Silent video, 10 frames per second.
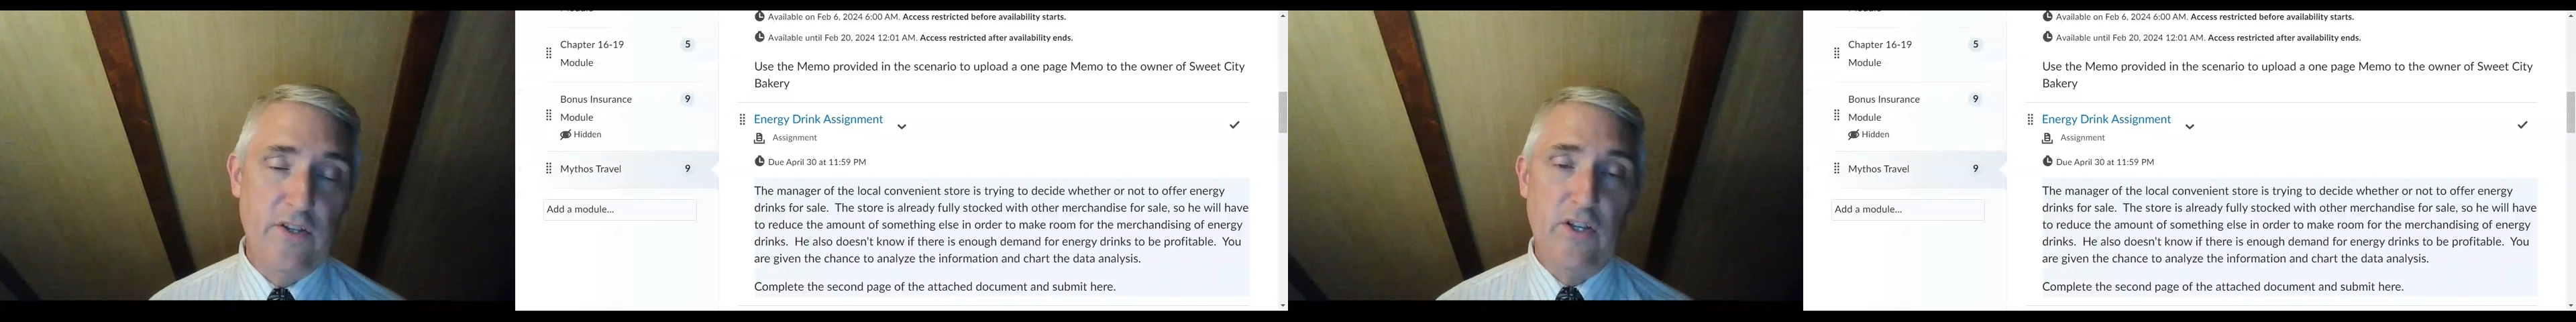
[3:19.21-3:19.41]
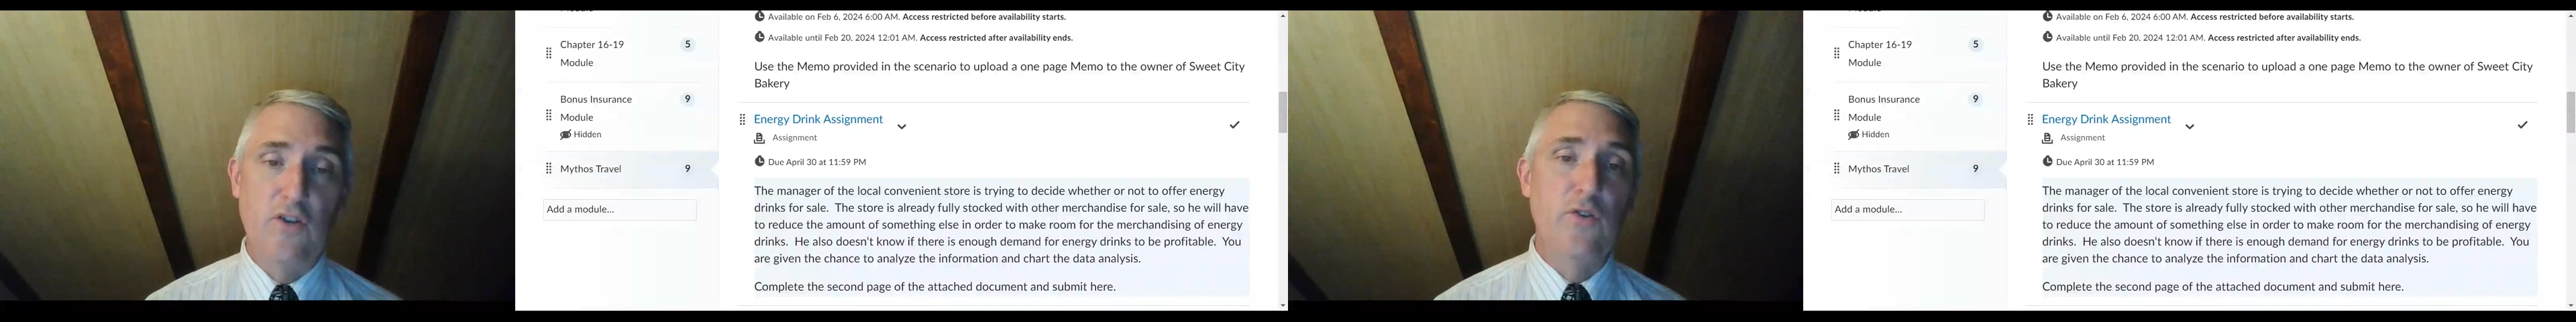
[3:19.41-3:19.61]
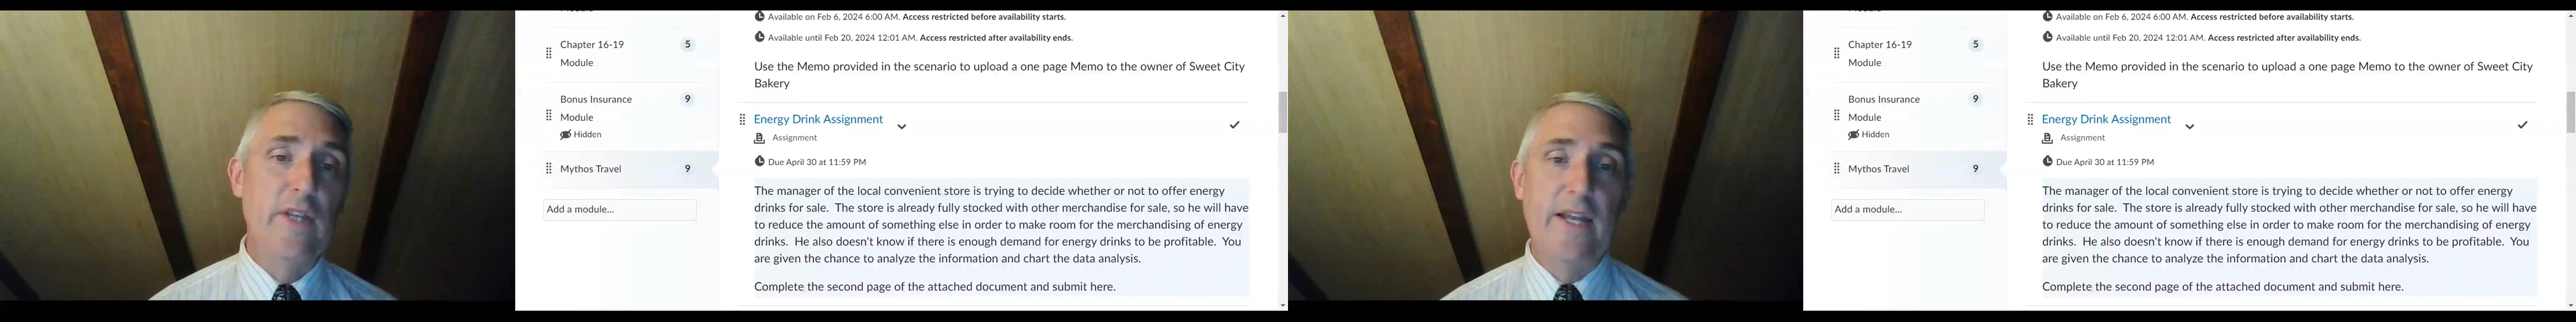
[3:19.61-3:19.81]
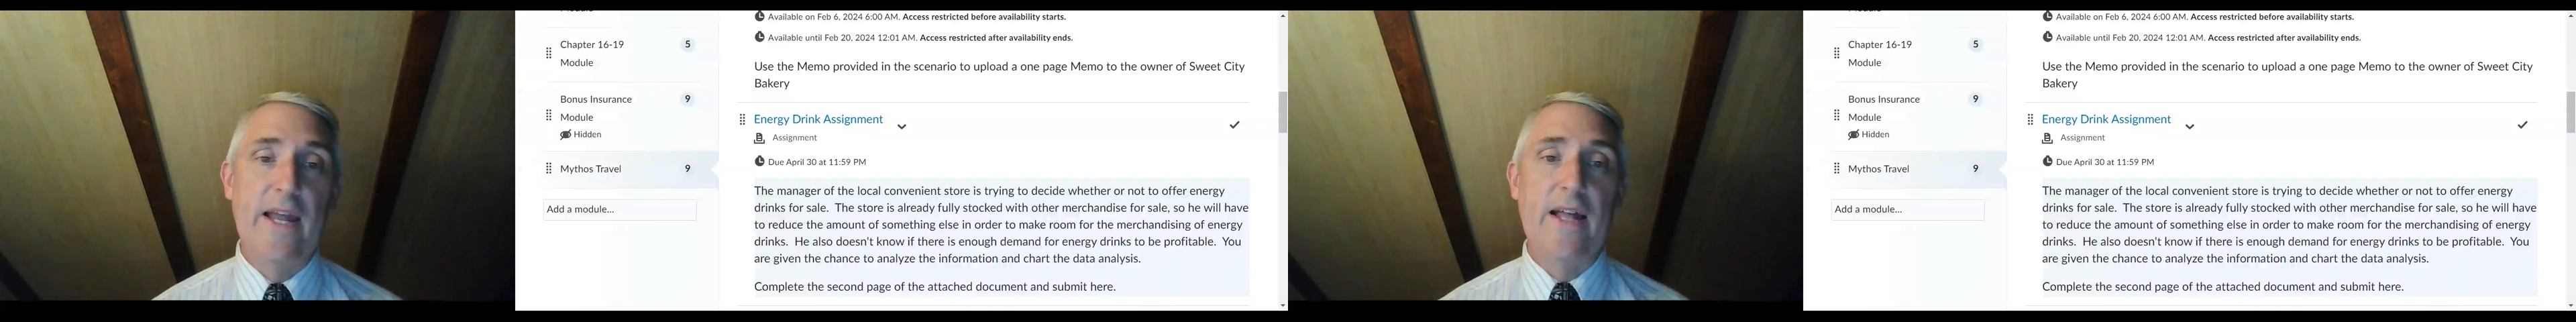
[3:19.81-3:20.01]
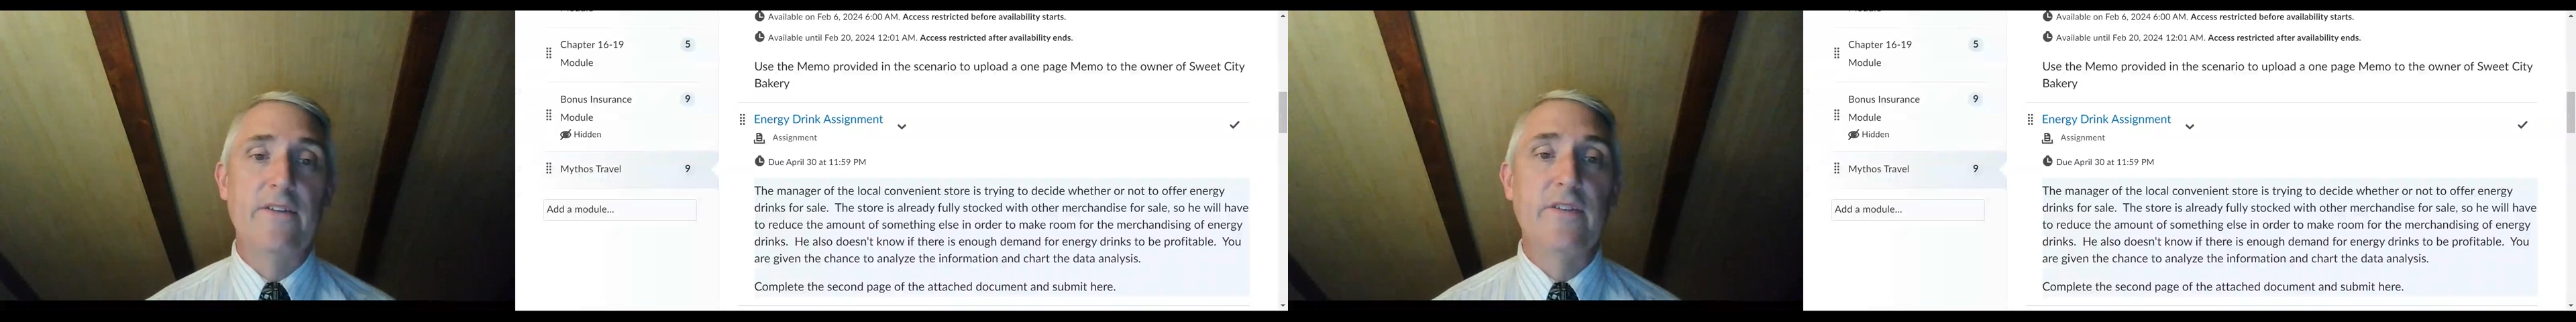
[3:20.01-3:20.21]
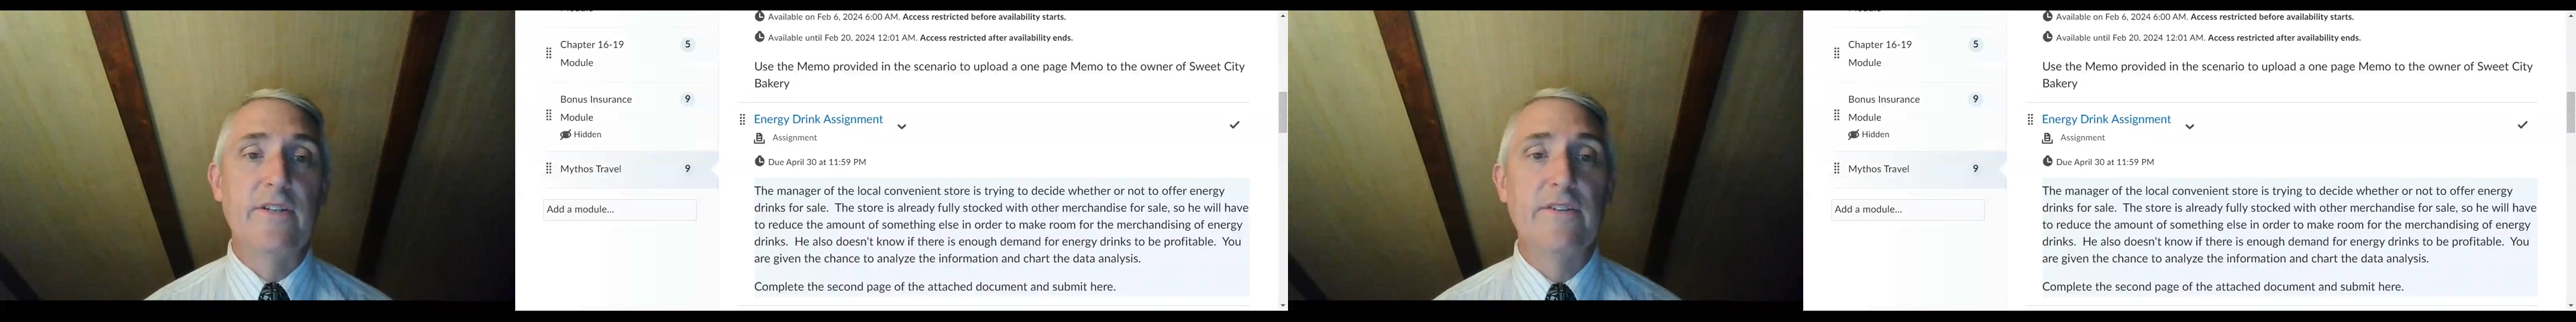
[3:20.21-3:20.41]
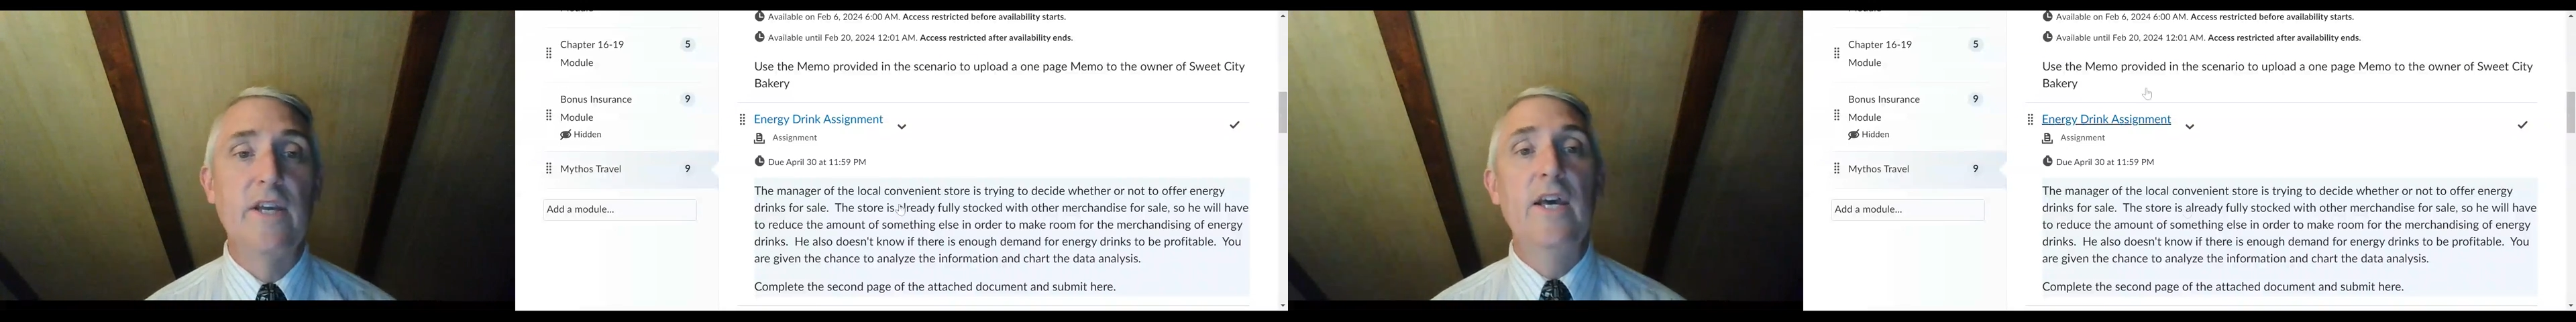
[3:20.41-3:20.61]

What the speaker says: So you do the analysis,